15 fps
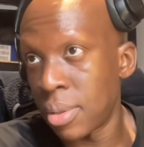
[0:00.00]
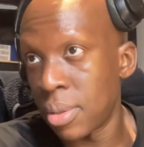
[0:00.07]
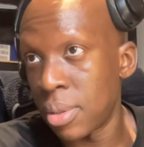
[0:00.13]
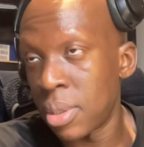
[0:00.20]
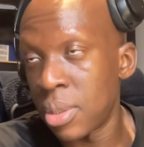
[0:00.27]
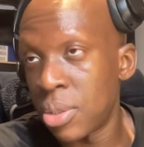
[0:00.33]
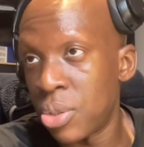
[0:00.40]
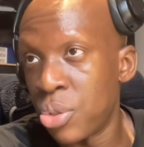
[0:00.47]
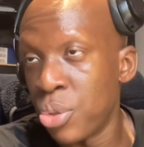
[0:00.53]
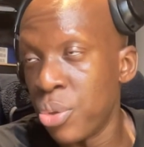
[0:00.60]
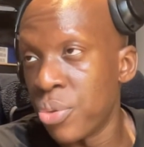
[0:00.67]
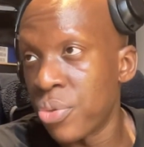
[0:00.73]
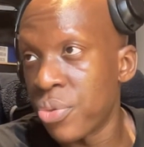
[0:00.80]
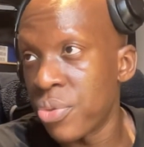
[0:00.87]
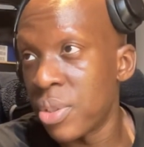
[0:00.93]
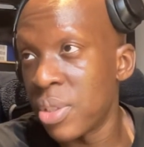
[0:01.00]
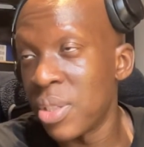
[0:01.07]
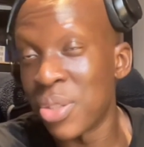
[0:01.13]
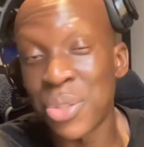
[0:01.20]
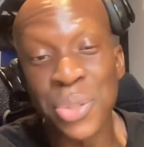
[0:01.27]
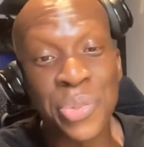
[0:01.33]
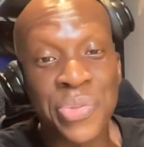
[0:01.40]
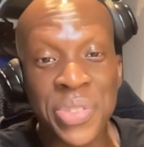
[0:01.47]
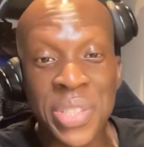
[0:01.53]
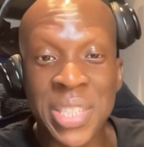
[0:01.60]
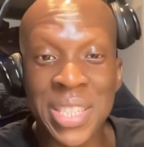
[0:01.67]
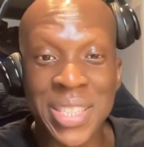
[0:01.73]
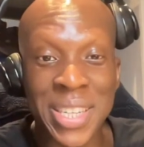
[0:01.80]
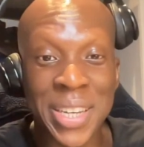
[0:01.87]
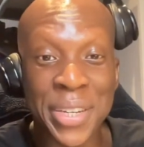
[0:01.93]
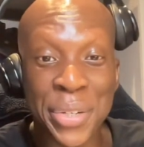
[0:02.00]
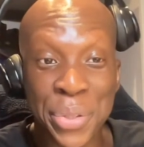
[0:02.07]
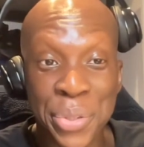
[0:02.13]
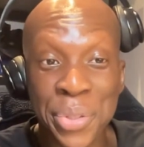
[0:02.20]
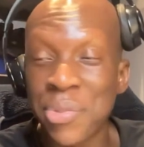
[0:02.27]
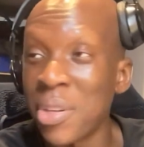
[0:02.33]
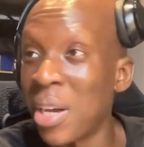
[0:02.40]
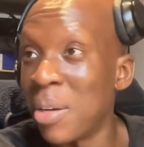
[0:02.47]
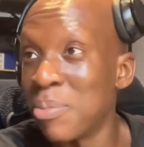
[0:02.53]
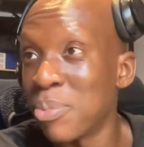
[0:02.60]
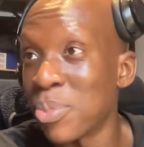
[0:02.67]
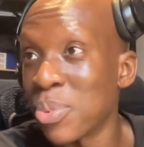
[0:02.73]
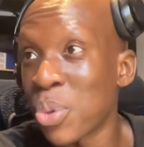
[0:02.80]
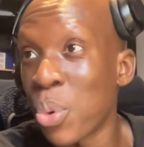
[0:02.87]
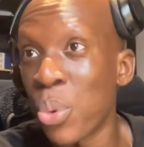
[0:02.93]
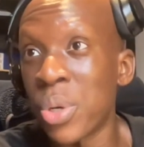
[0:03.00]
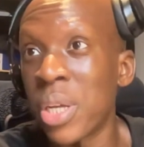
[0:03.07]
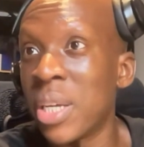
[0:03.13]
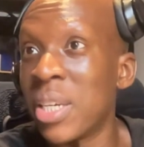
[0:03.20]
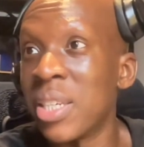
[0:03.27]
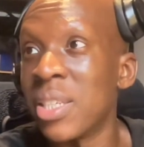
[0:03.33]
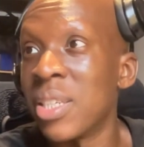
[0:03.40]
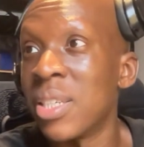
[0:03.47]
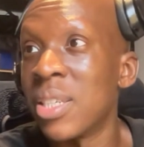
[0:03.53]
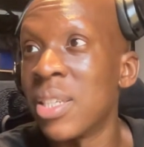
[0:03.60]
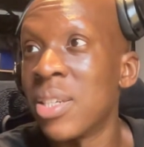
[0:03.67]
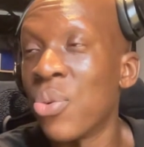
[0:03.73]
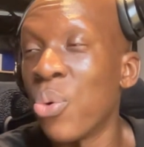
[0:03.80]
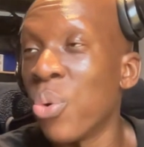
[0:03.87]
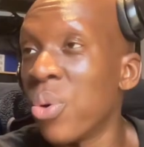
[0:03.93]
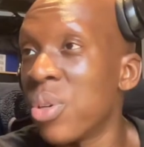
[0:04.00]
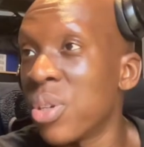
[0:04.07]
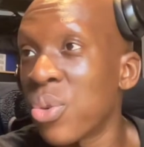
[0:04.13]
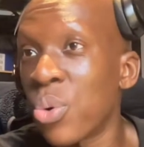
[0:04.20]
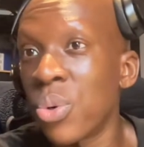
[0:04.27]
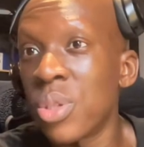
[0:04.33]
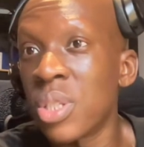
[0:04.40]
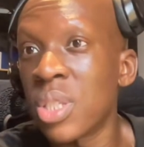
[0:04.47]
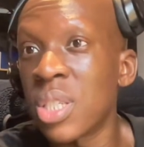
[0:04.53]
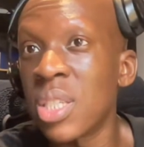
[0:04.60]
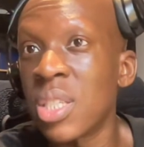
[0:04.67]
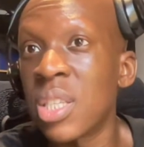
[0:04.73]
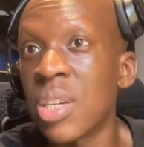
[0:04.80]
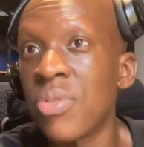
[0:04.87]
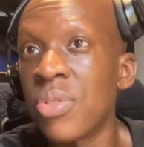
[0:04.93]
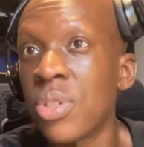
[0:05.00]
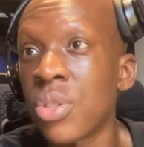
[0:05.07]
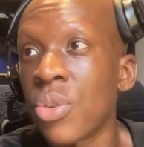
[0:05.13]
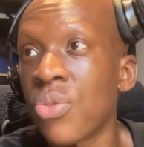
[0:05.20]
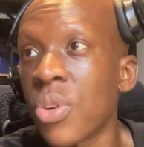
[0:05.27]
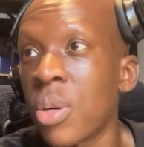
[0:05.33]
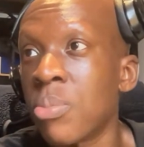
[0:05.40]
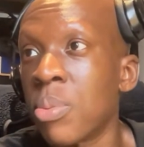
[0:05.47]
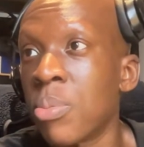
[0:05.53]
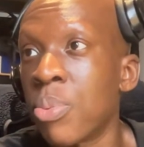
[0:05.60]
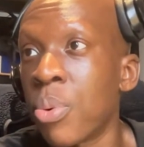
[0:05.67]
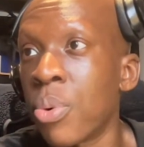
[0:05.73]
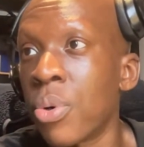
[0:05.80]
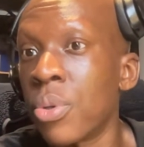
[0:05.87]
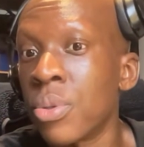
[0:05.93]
And Diouf needs to take a good corner here. All the corners he's given so far have been poor.